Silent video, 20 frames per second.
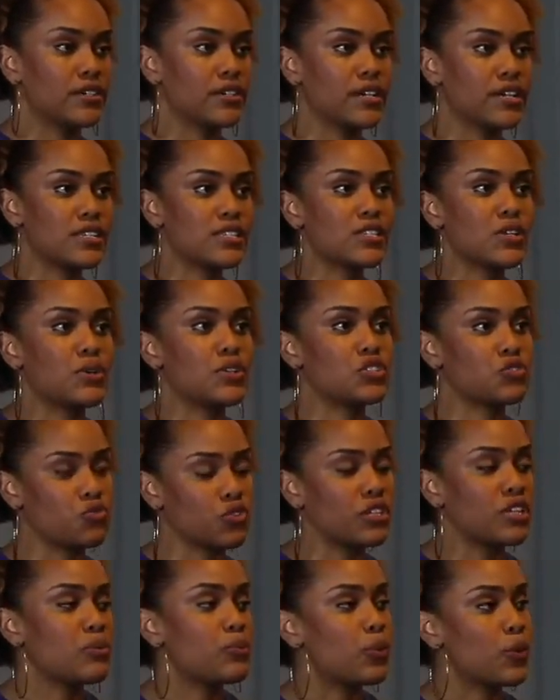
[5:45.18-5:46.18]
And so it's
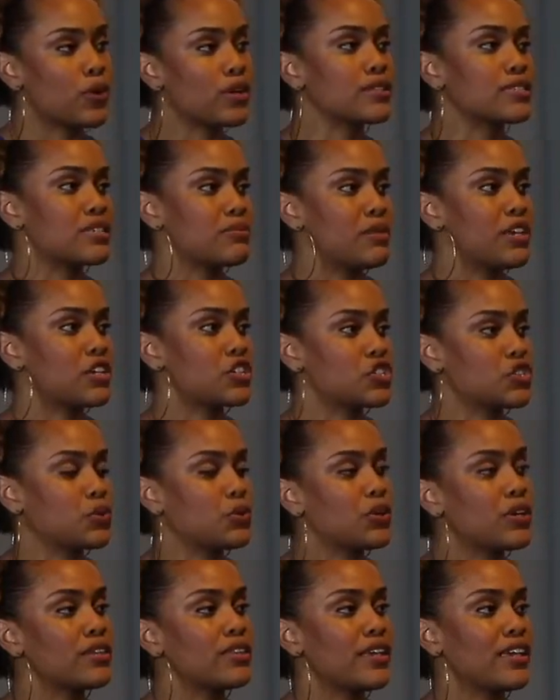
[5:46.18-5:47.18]
really important to make
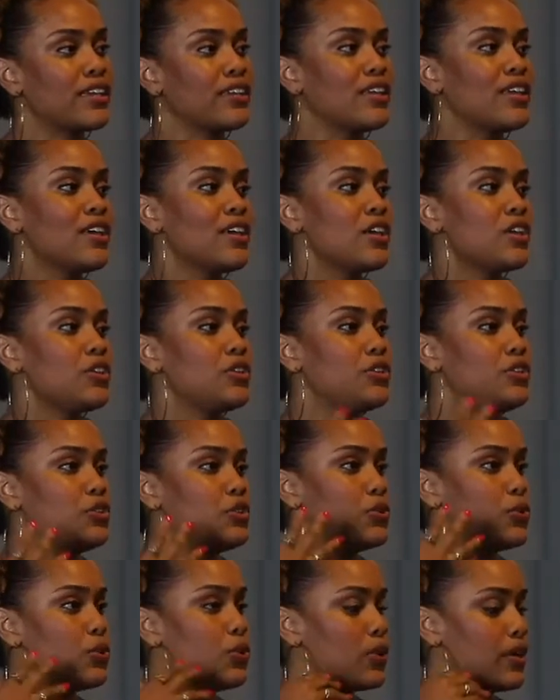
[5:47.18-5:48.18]
sure that
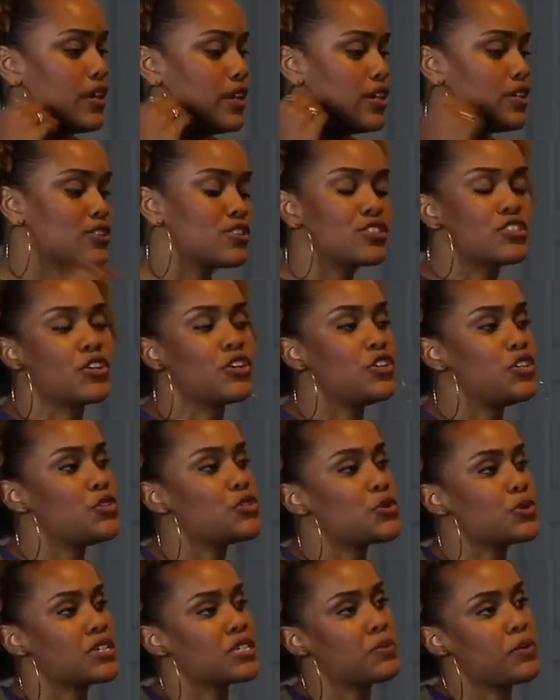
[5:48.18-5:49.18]
you insert
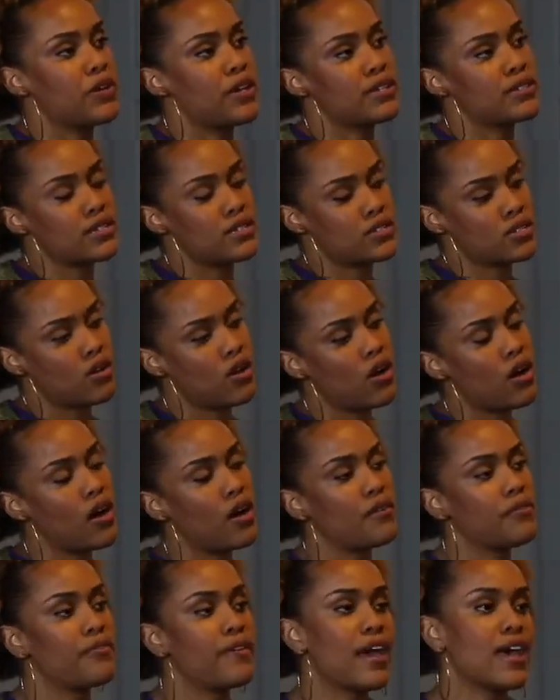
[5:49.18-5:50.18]
user experience into
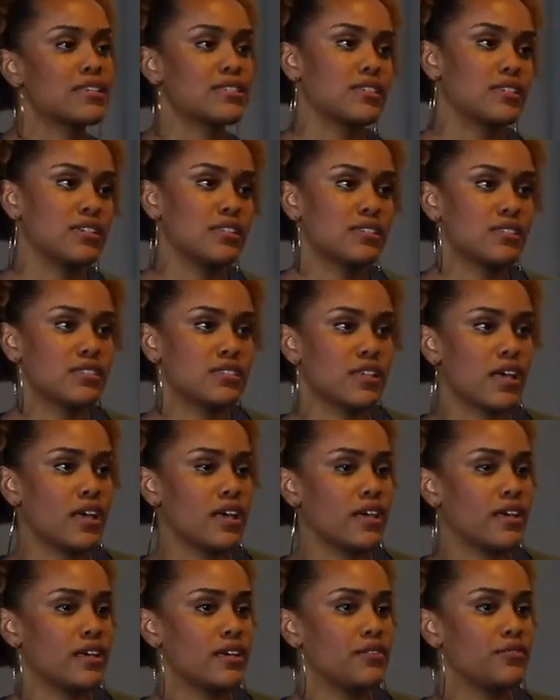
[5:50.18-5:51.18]
all facets
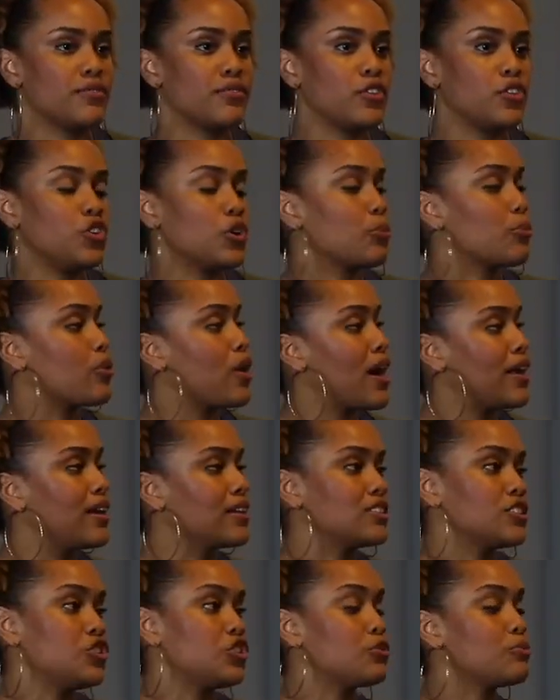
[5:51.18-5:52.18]
of your
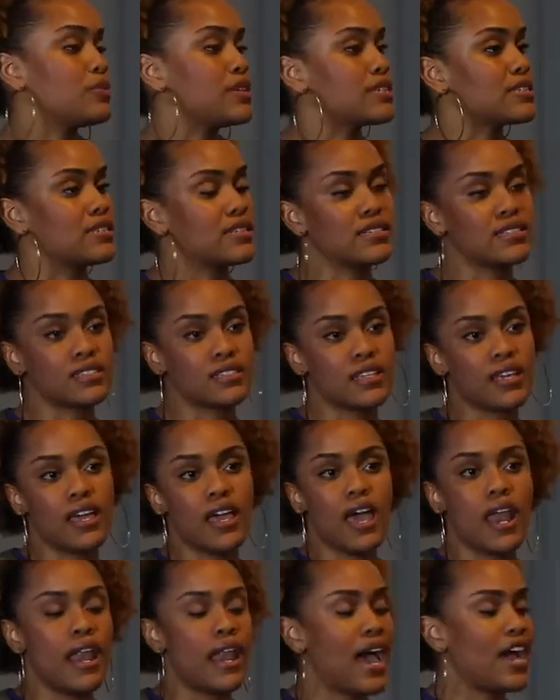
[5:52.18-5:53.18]
product and your business,
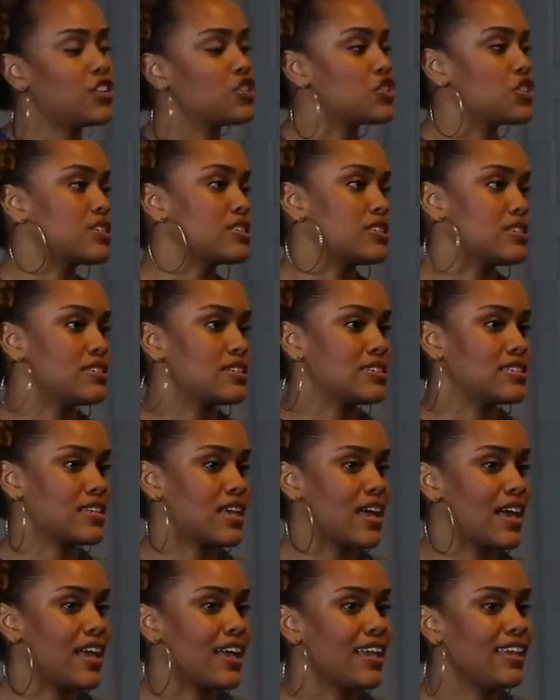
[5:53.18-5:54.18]
not just in
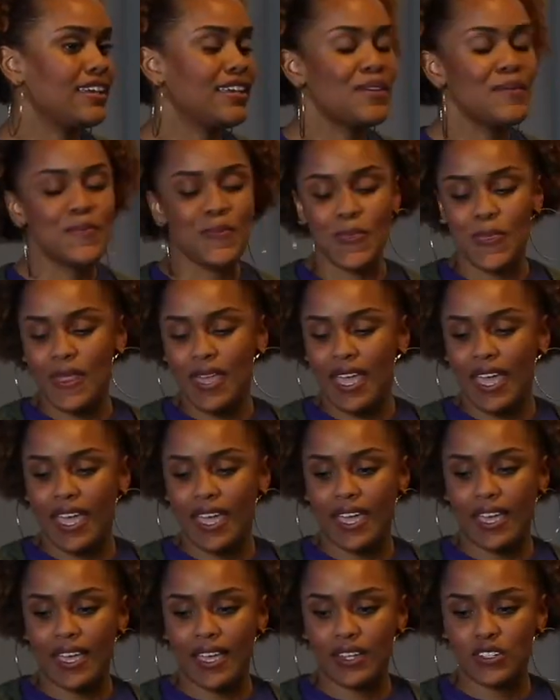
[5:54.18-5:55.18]
design.
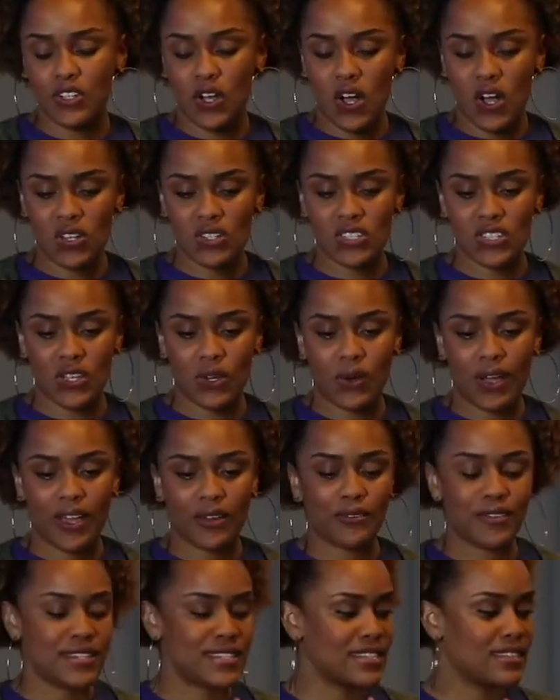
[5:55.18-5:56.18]
And also,
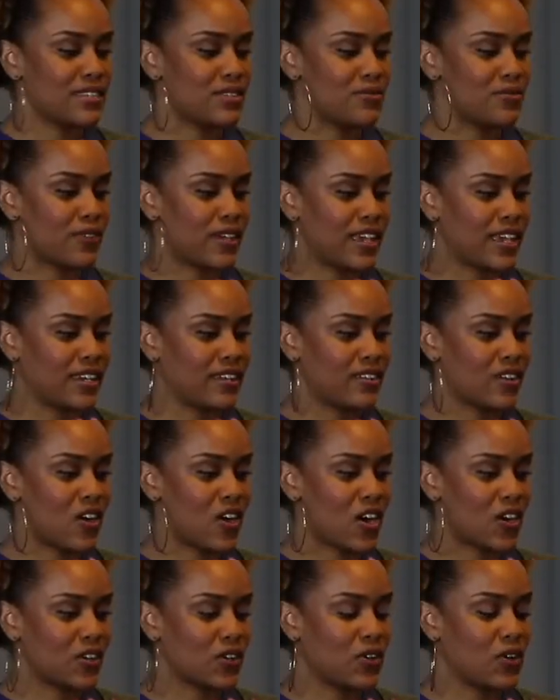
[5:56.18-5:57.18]
I recently read an
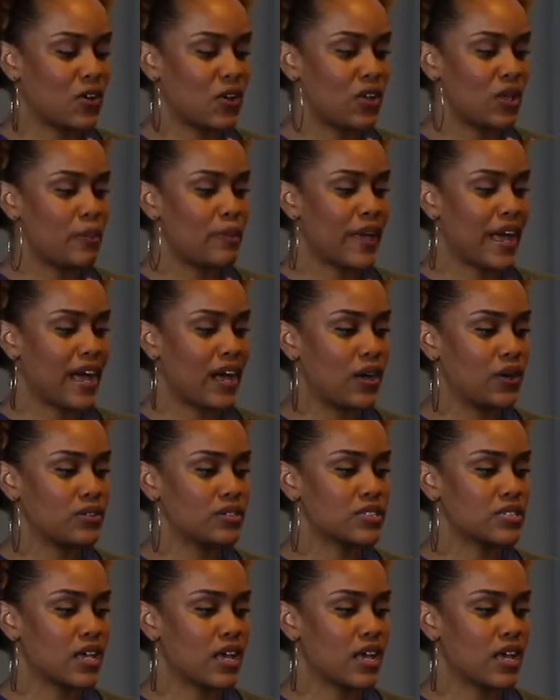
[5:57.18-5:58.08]
article about